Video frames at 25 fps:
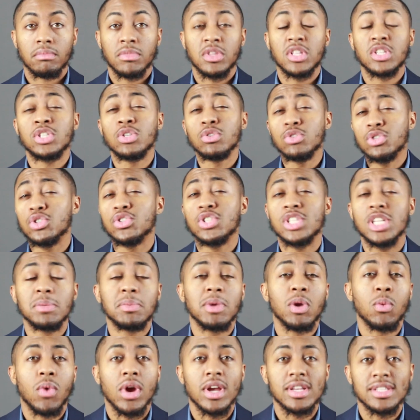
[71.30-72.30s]
The suit you see
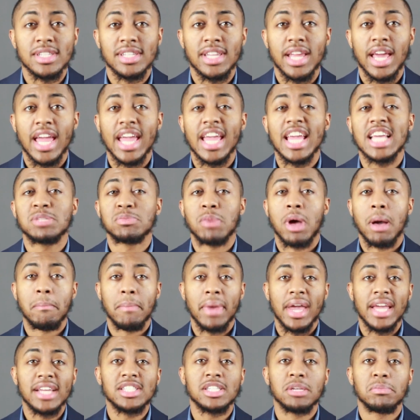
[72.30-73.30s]
me wearing today is my
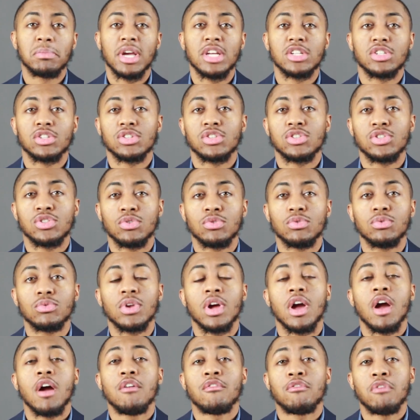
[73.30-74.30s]
made to measure suit
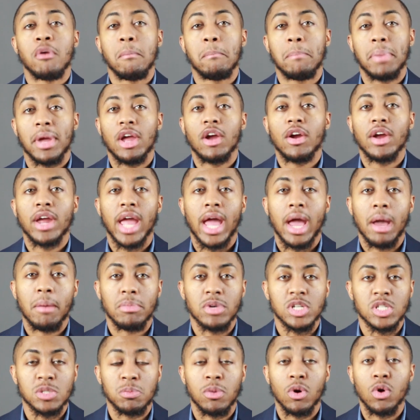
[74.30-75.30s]
from
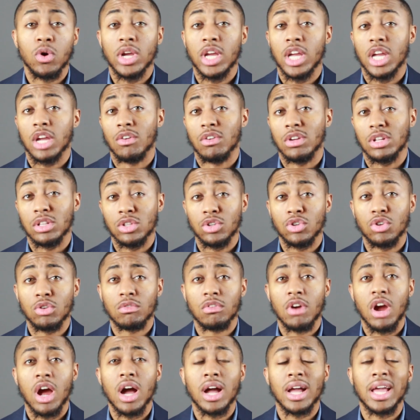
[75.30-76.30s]
Bearcat Bespoke here in
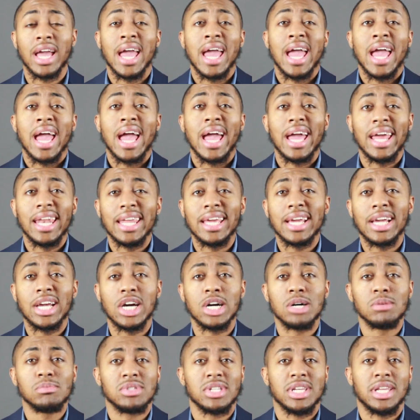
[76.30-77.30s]
Little Rock and it
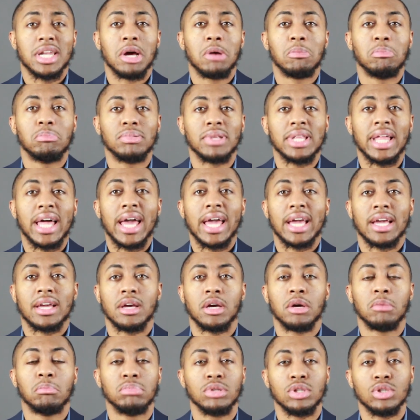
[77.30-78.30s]
comes in a
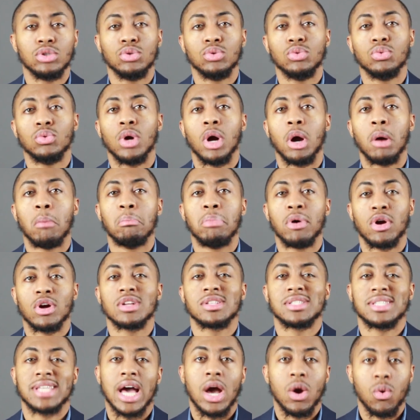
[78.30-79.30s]
black, blue,
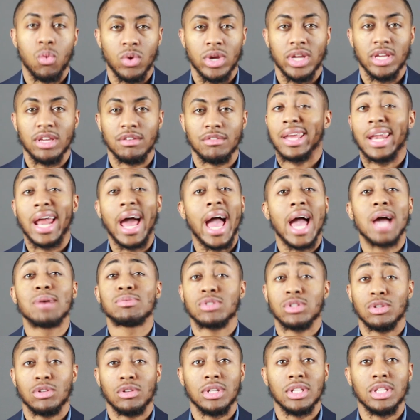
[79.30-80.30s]
bird's eye wing, and I
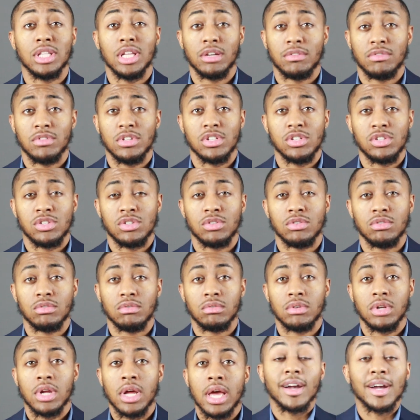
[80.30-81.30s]
absolutely love this suit.
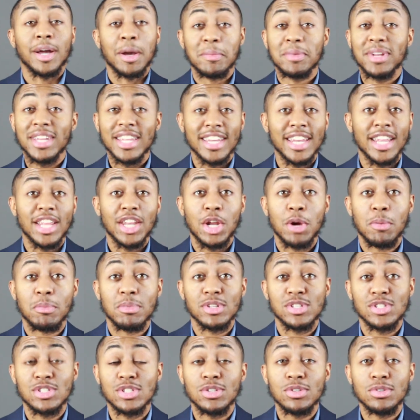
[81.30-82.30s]
Coming in at
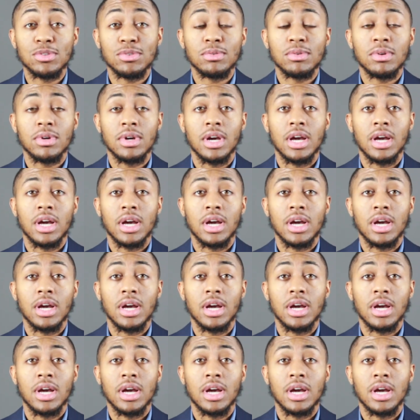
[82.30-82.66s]
number two,